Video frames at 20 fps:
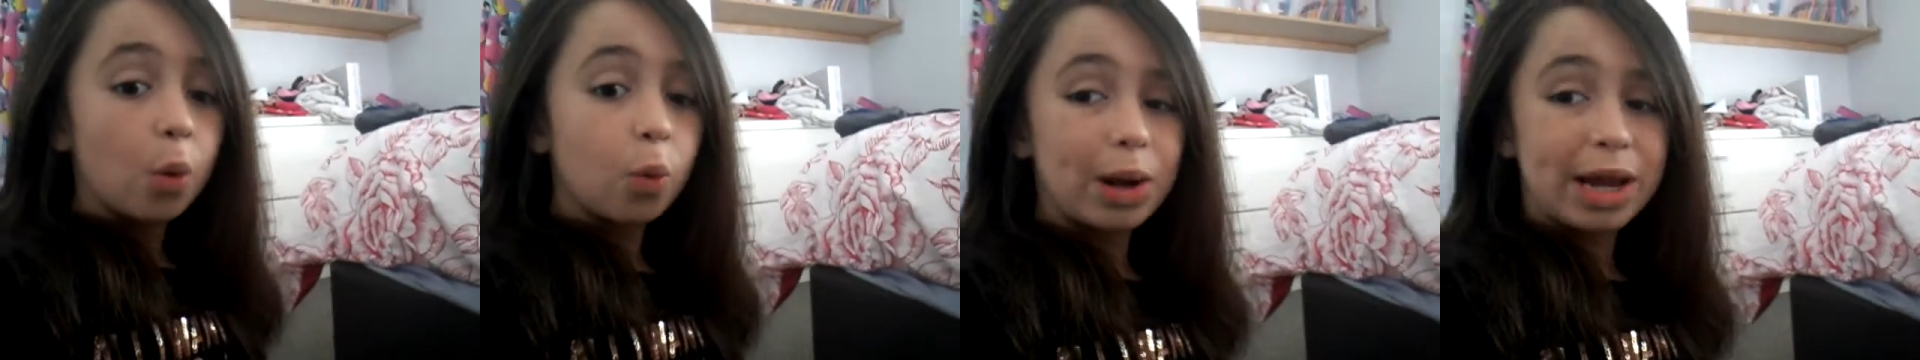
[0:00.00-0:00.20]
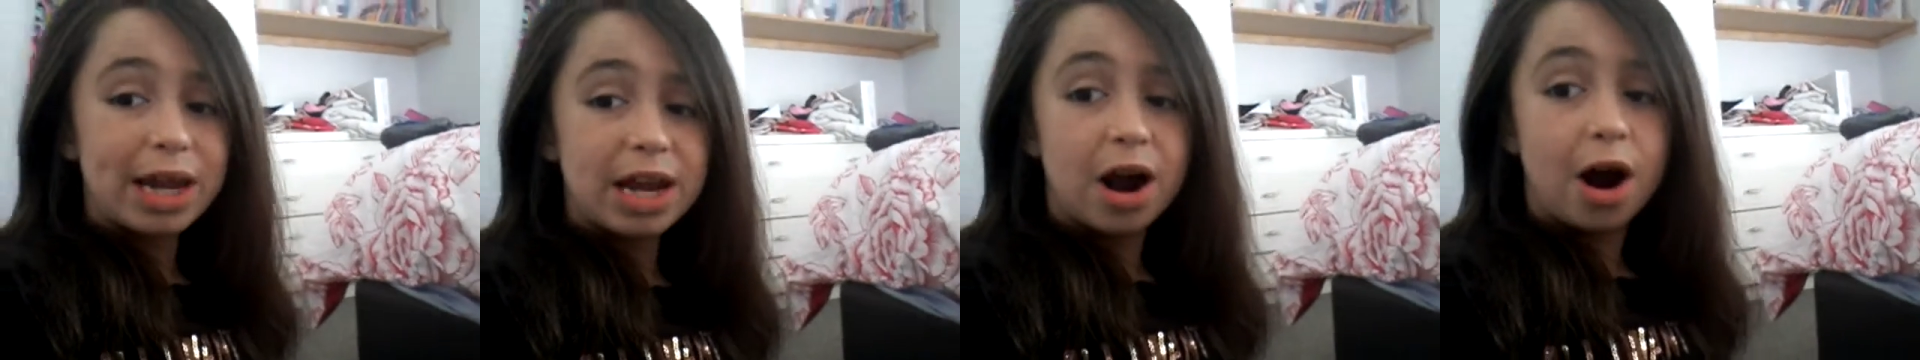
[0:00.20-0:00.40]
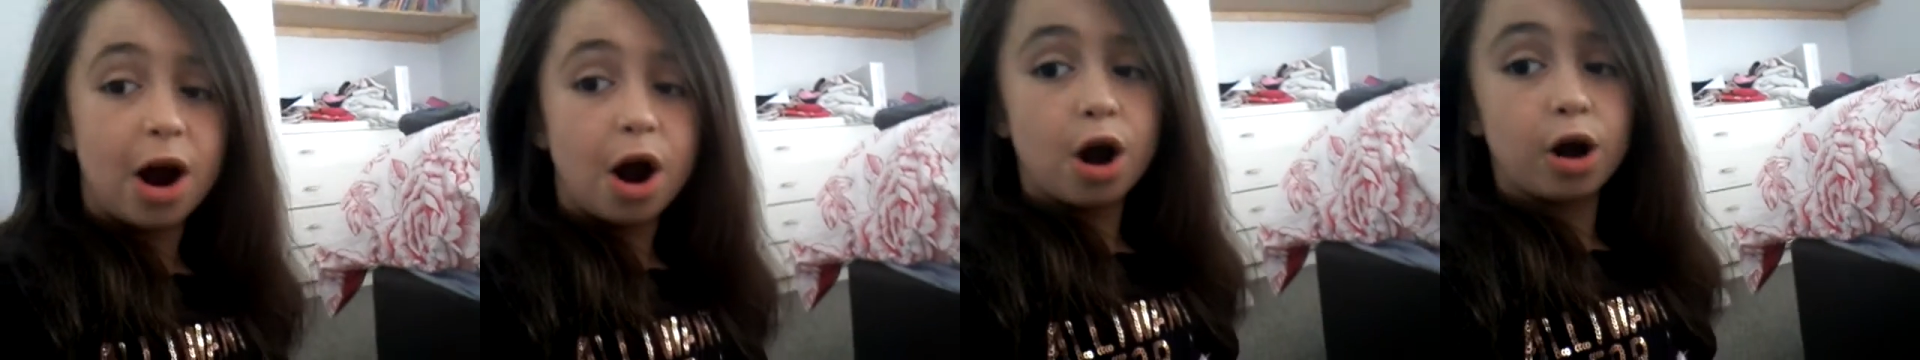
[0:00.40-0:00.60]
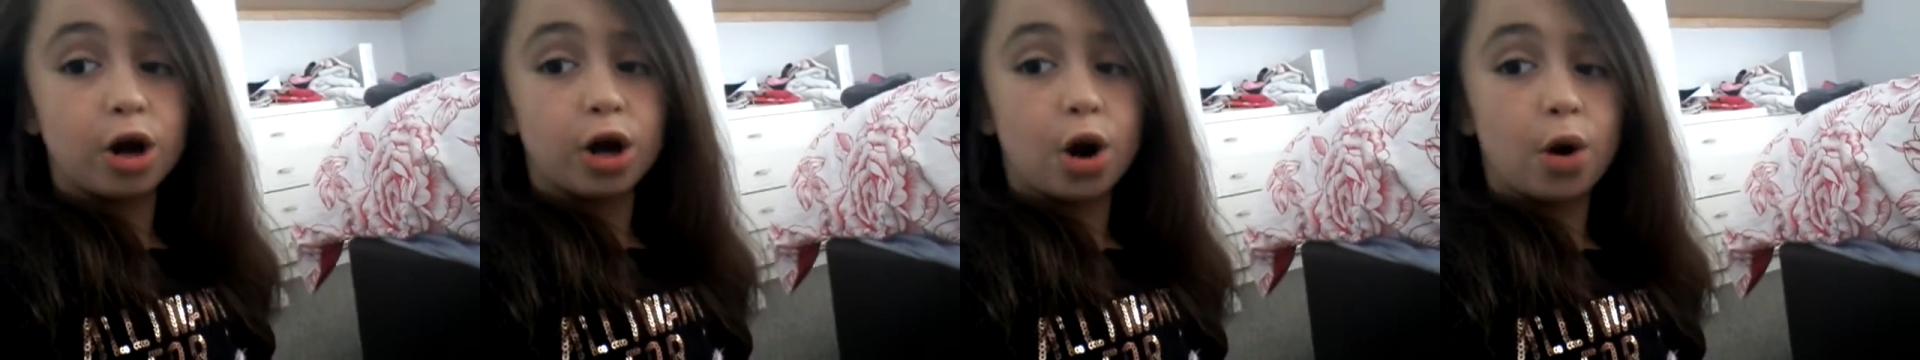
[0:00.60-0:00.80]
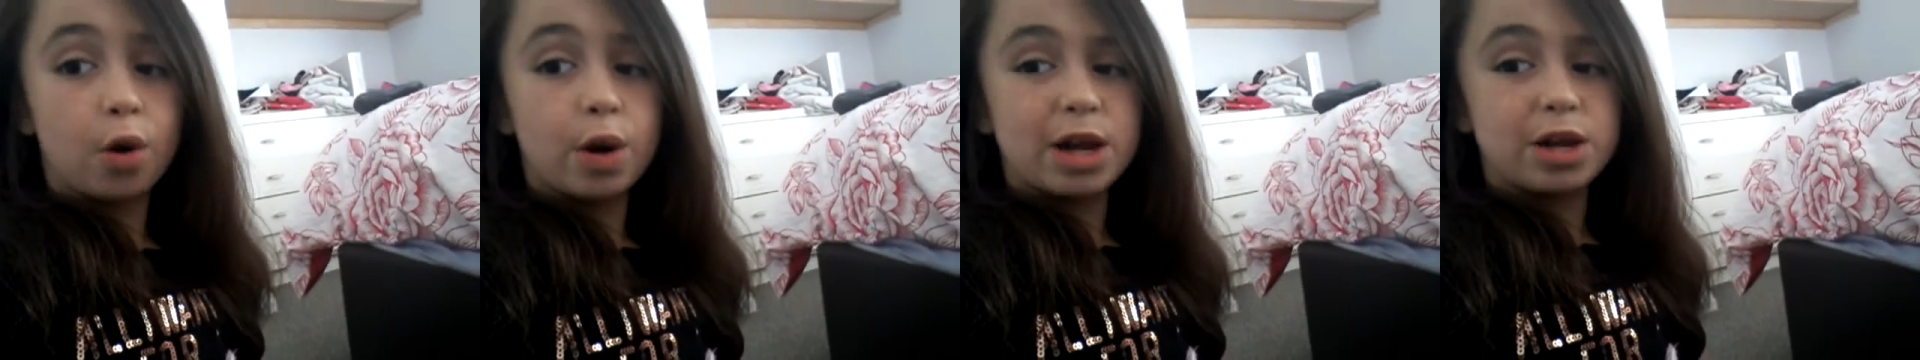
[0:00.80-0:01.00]
we are
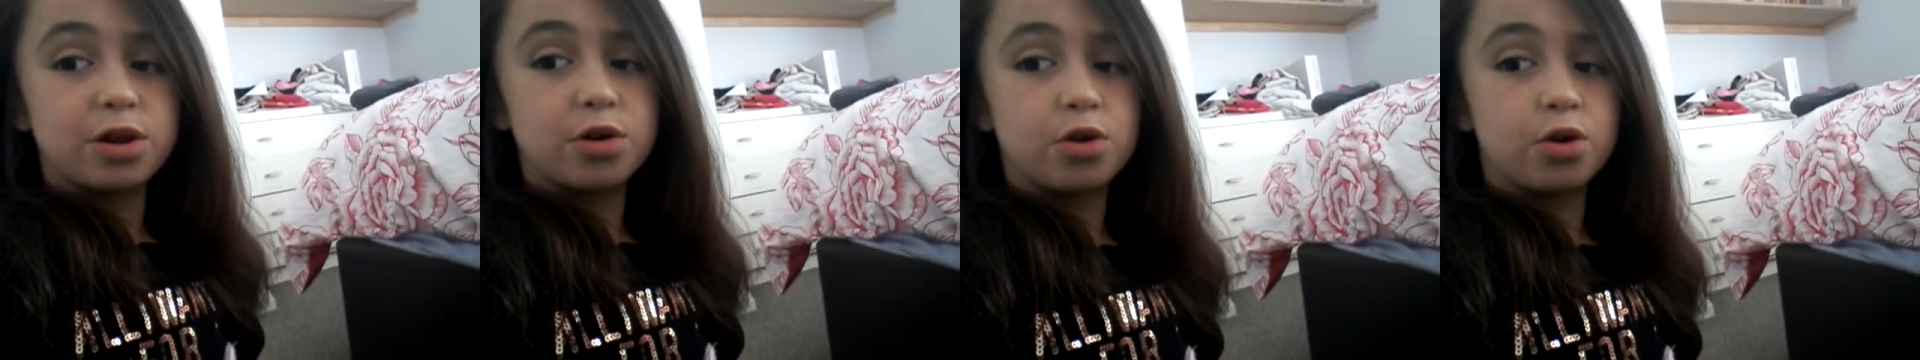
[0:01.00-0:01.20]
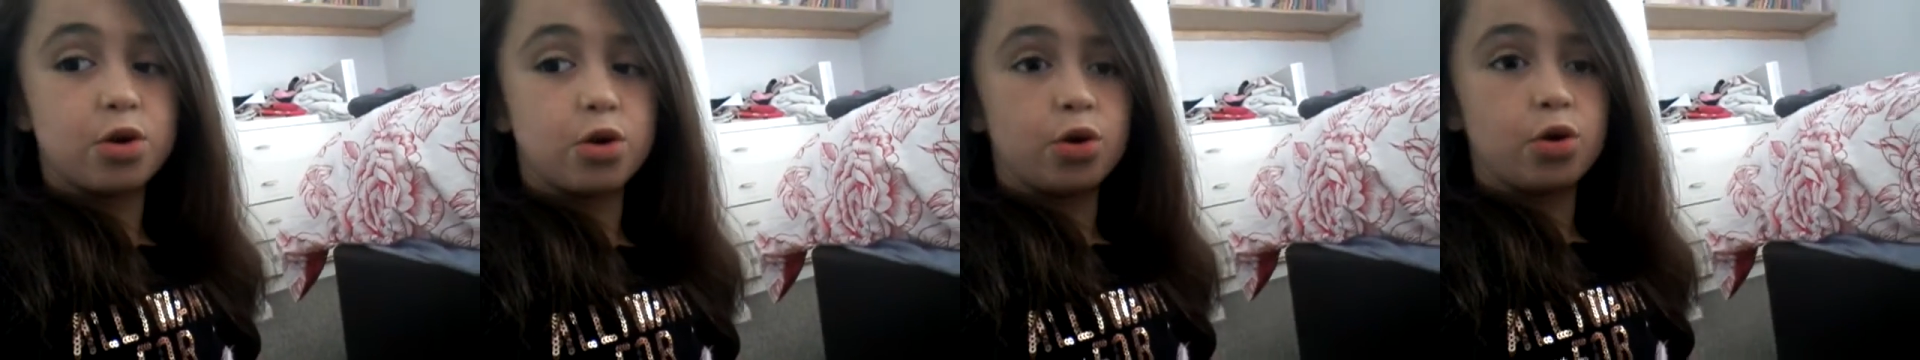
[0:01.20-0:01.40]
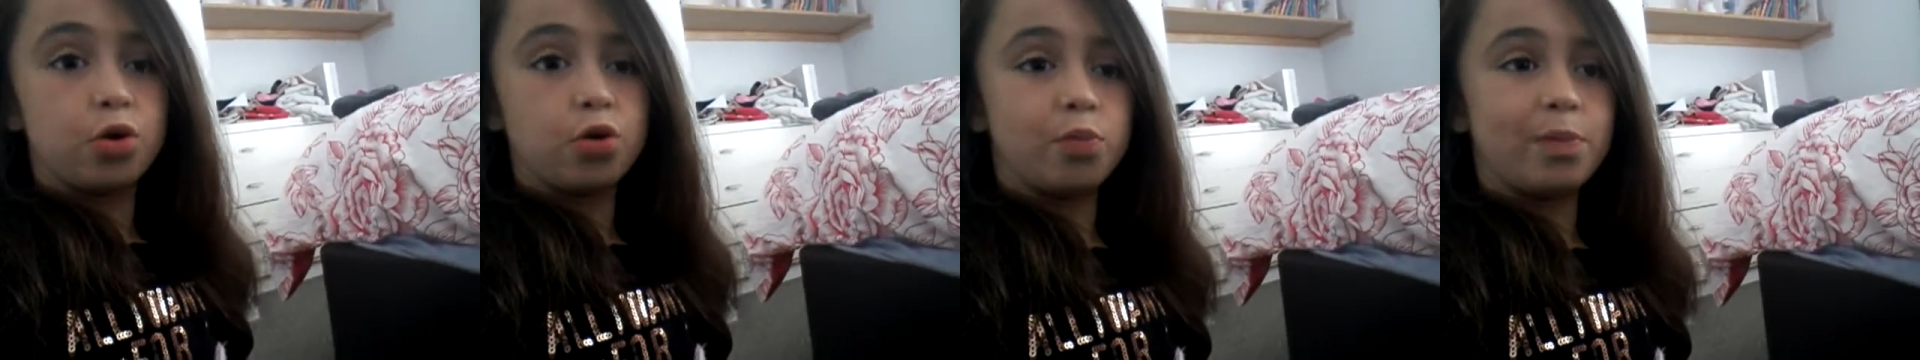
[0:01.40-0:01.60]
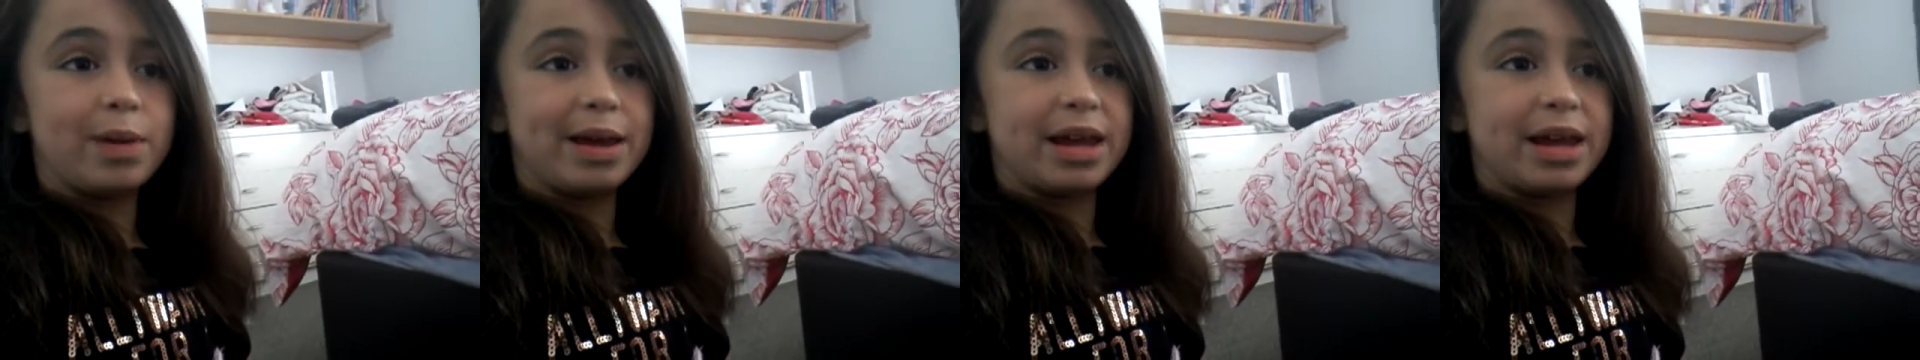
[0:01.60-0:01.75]
going to